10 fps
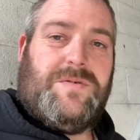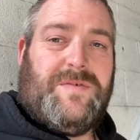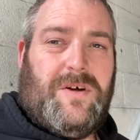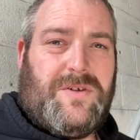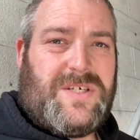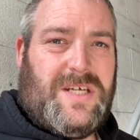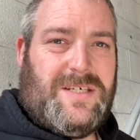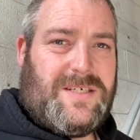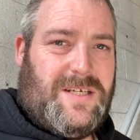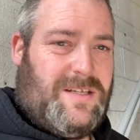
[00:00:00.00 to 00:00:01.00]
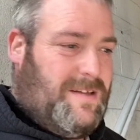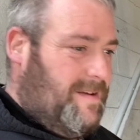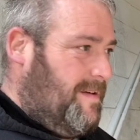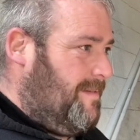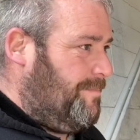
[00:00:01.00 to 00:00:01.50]
got the seats in,
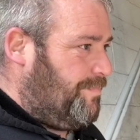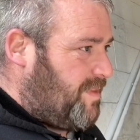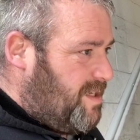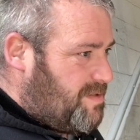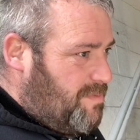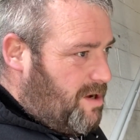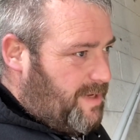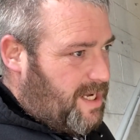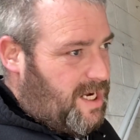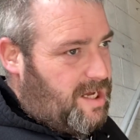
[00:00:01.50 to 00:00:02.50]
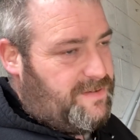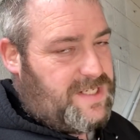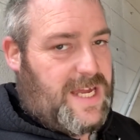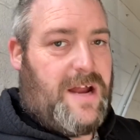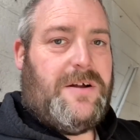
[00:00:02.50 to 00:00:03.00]
this might be going over to
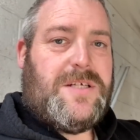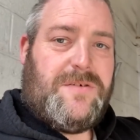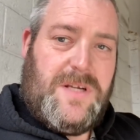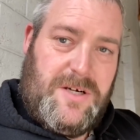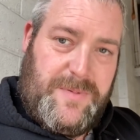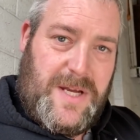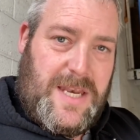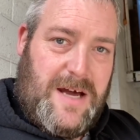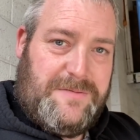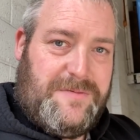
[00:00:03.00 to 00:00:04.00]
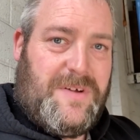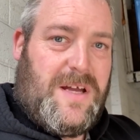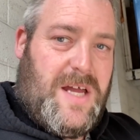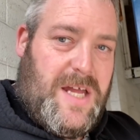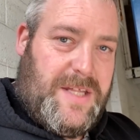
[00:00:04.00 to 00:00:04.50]
Gary's for a little bit of love
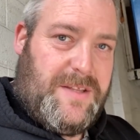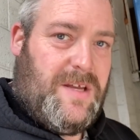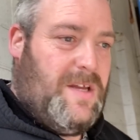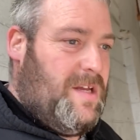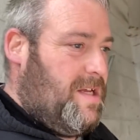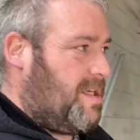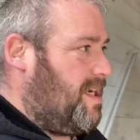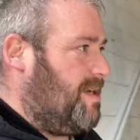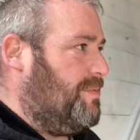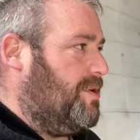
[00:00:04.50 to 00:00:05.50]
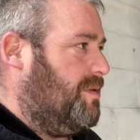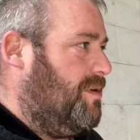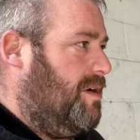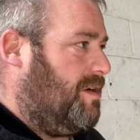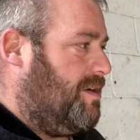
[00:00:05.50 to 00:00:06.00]
and get the
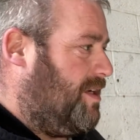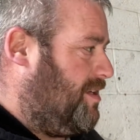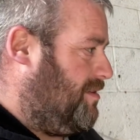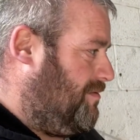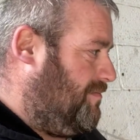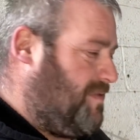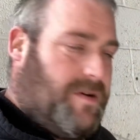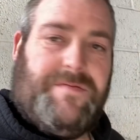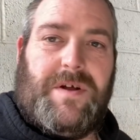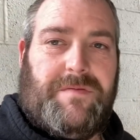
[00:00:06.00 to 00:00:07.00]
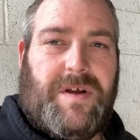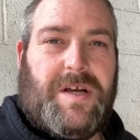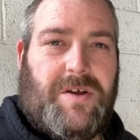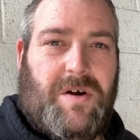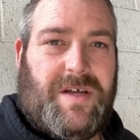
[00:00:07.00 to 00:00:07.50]
bodywork looking very, very, very
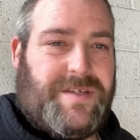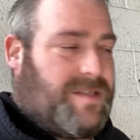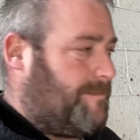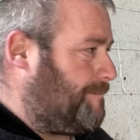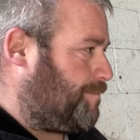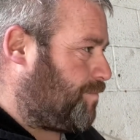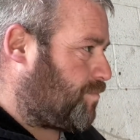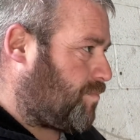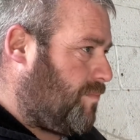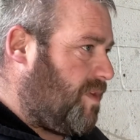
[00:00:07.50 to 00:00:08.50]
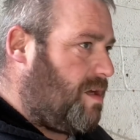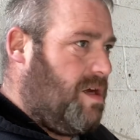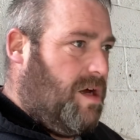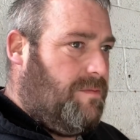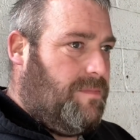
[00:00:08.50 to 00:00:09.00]
nice.
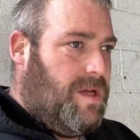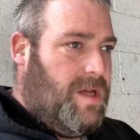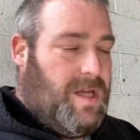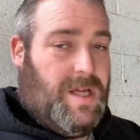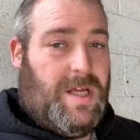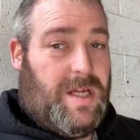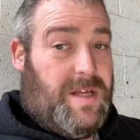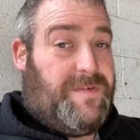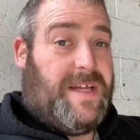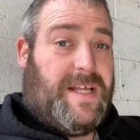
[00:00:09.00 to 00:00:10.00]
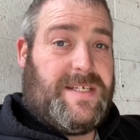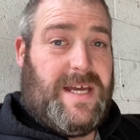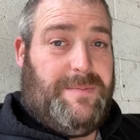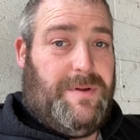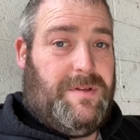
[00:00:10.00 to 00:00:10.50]
If that does
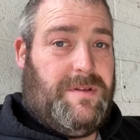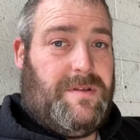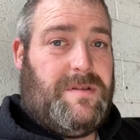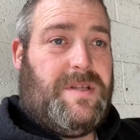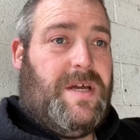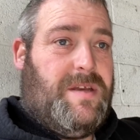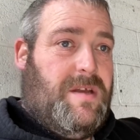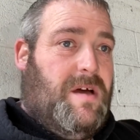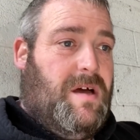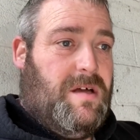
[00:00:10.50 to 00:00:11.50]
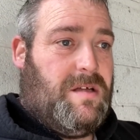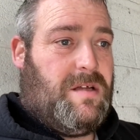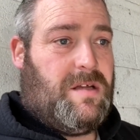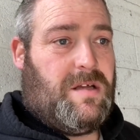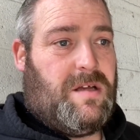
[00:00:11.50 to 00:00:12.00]
happen, then
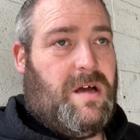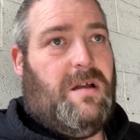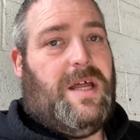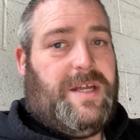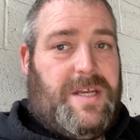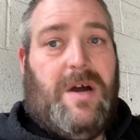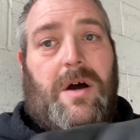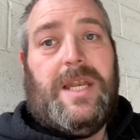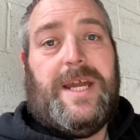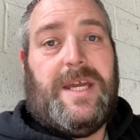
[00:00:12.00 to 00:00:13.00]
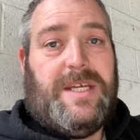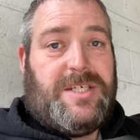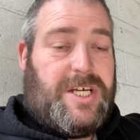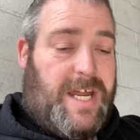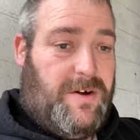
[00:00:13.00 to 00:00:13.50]
I'll let you know. I'll link his
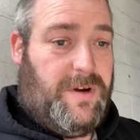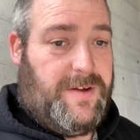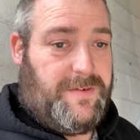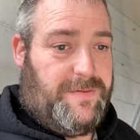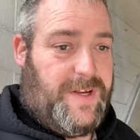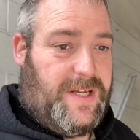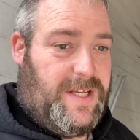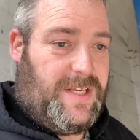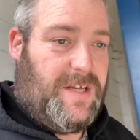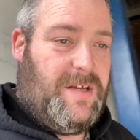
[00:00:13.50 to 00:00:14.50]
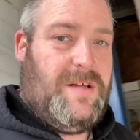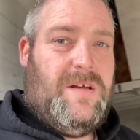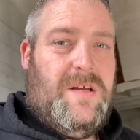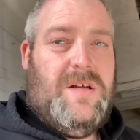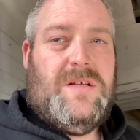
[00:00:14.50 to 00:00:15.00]
channel and everything in the
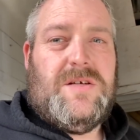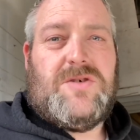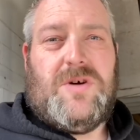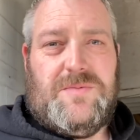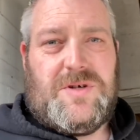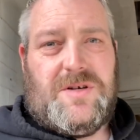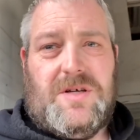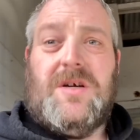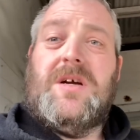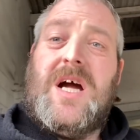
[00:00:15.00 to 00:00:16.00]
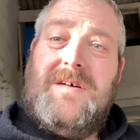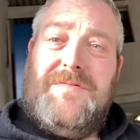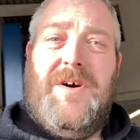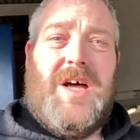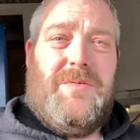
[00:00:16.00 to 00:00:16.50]
description, and you can go and
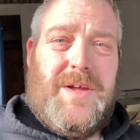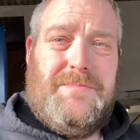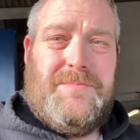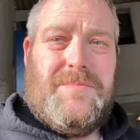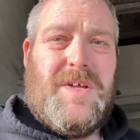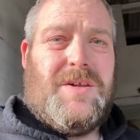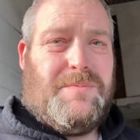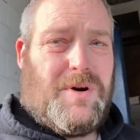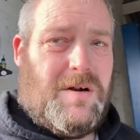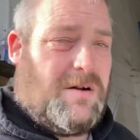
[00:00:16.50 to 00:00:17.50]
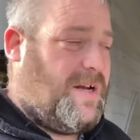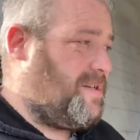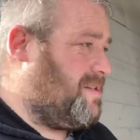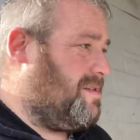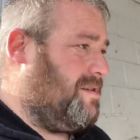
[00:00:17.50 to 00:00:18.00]
follow him and the
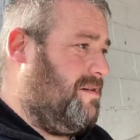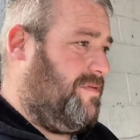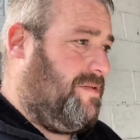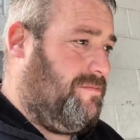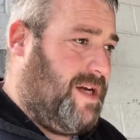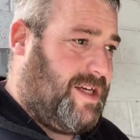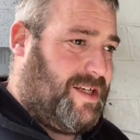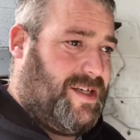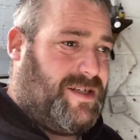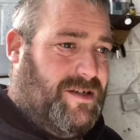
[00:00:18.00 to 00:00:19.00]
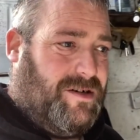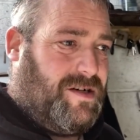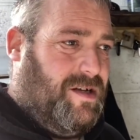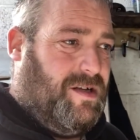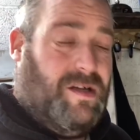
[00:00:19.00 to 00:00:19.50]
progress of him making this
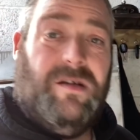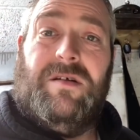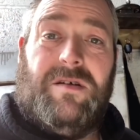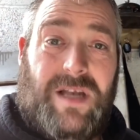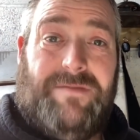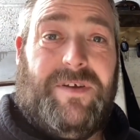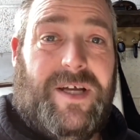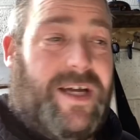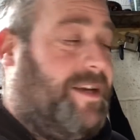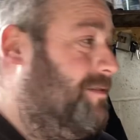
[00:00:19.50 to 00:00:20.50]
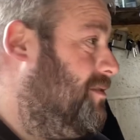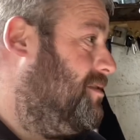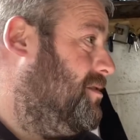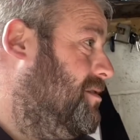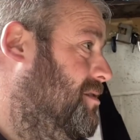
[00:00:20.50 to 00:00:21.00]
look lovely again.
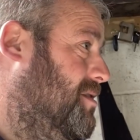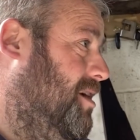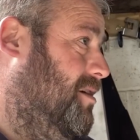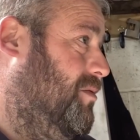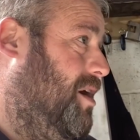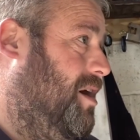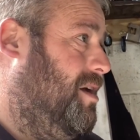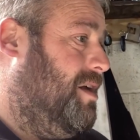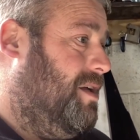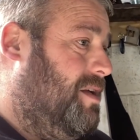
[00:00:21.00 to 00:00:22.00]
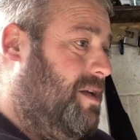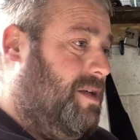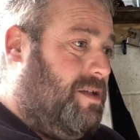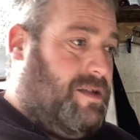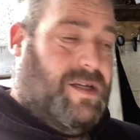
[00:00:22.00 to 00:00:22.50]
So
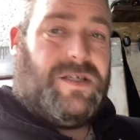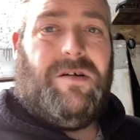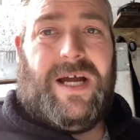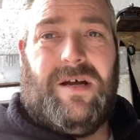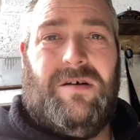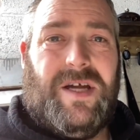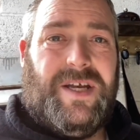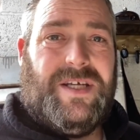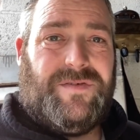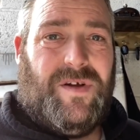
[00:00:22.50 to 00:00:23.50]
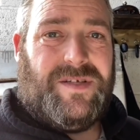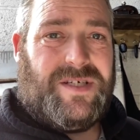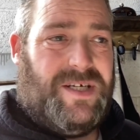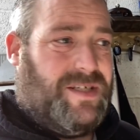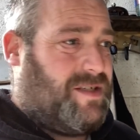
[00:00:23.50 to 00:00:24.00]
let's crack on, get these front
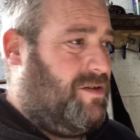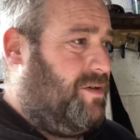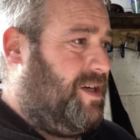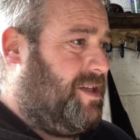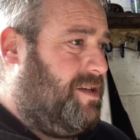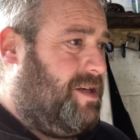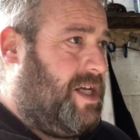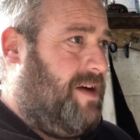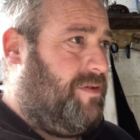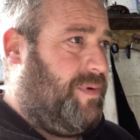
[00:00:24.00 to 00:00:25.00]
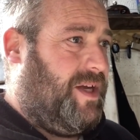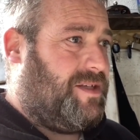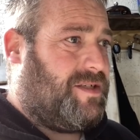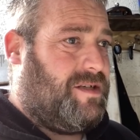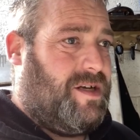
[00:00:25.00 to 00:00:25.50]
seats sorted and the other
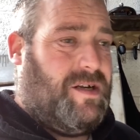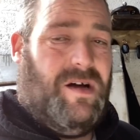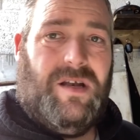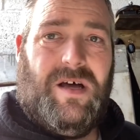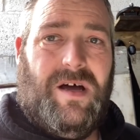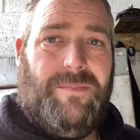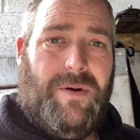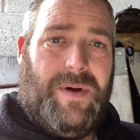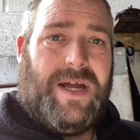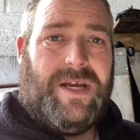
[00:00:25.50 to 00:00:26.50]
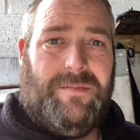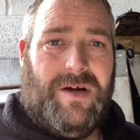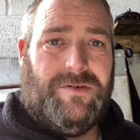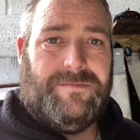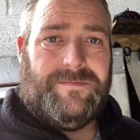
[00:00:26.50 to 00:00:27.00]
bits, and I'll pop back in a
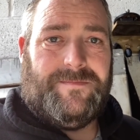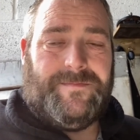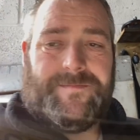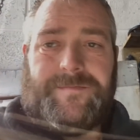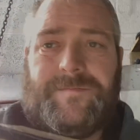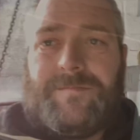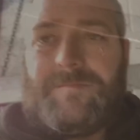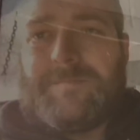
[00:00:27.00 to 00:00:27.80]
mo. There